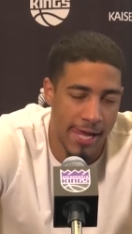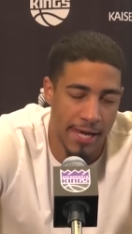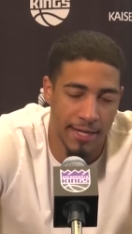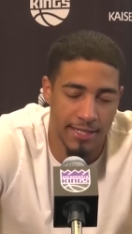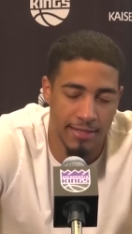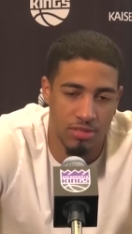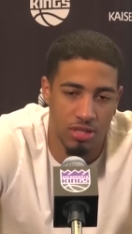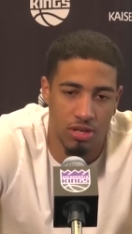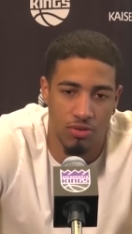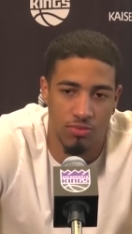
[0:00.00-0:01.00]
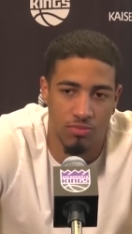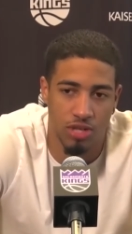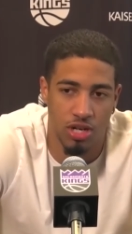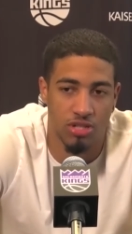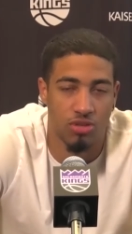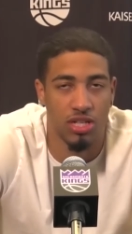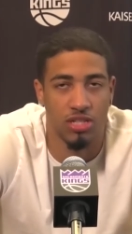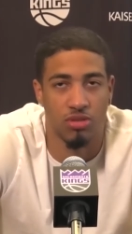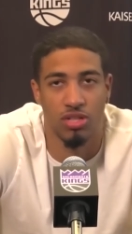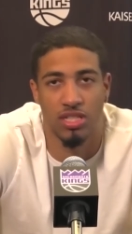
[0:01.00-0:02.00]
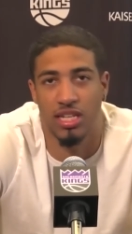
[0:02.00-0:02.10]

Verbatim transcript: um, so you know it's cool it's cool to